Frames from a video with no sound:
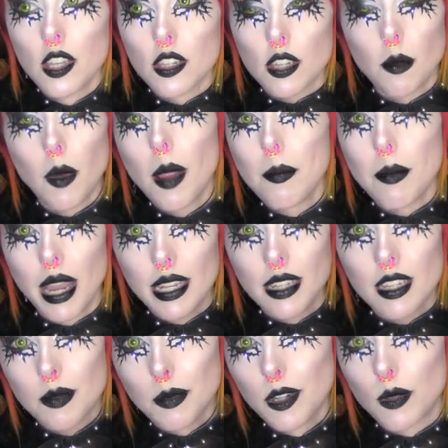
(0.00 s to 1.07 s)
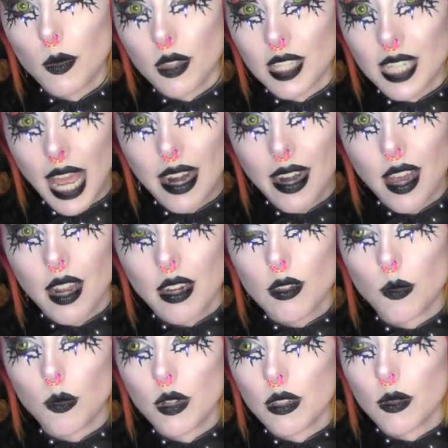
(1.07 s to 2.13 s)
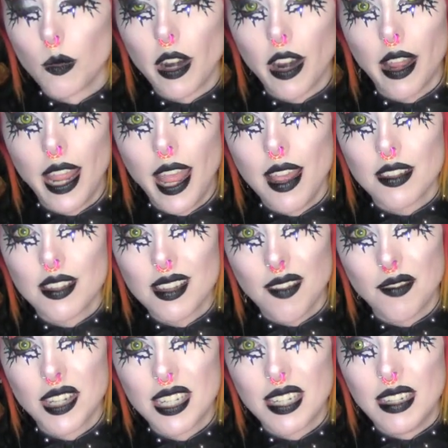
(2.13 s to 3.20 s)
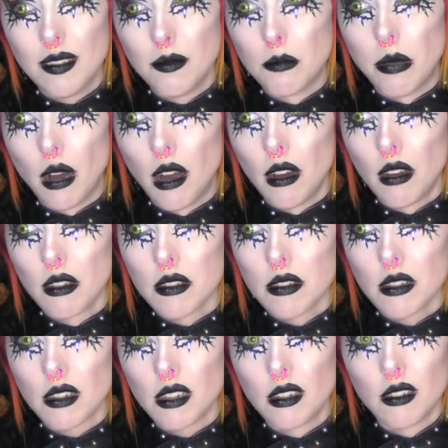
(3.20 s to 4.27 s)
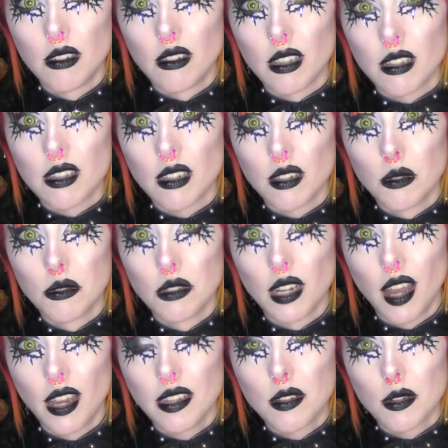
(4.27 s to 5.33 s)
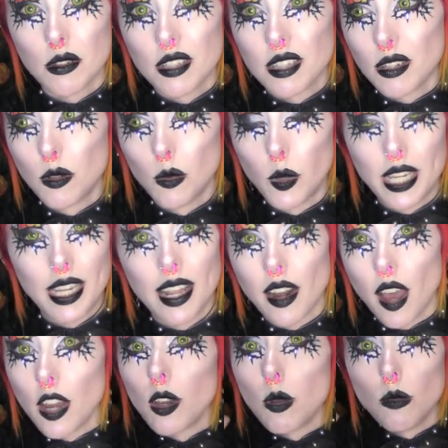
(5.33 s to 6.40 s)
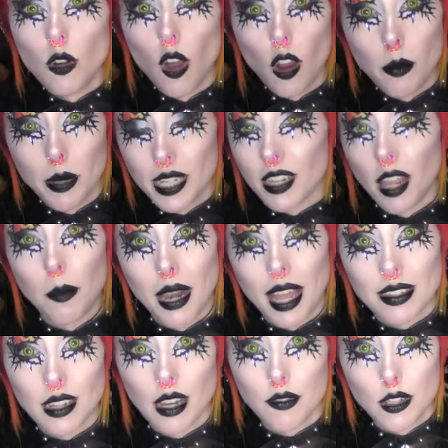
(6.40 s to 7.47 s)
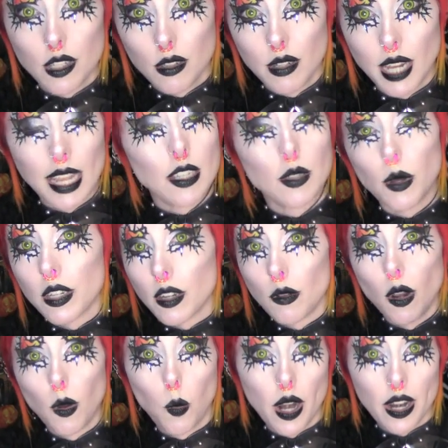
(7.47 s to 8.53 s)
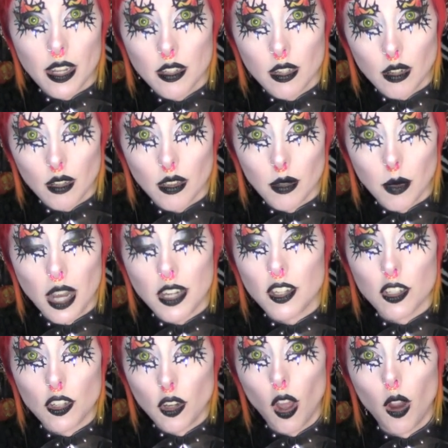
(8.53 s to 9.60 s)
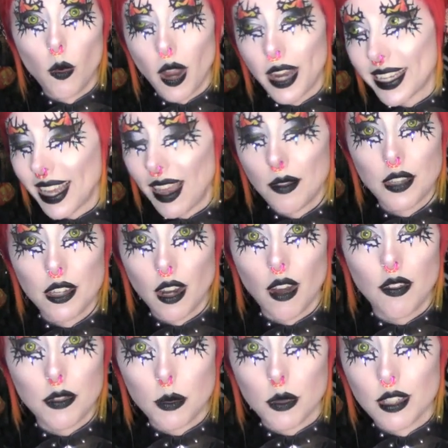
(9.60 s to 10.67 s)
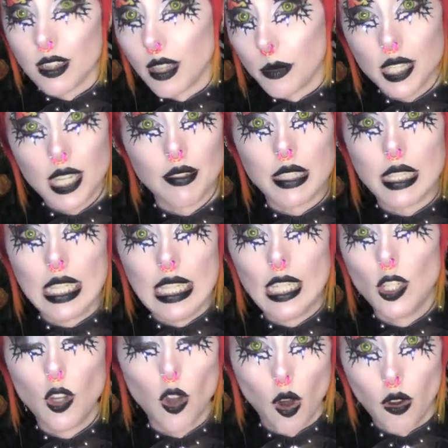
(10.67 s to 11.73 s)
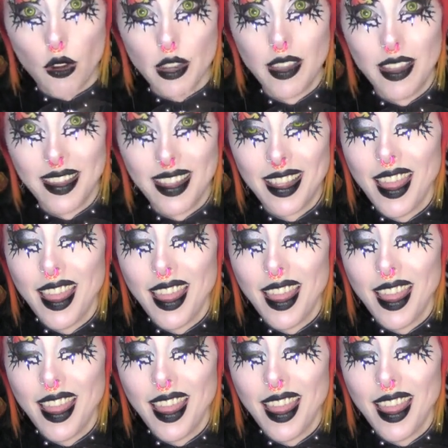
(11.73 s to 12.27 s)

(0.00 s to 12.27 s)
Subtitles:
So my main experience with Xanax was when I ate 17 bars in a single night or a single weekend. I don't know, because I blacked out for 2 days, so I don't know when I took them. I just know I counted afterwards and there were 17 gone.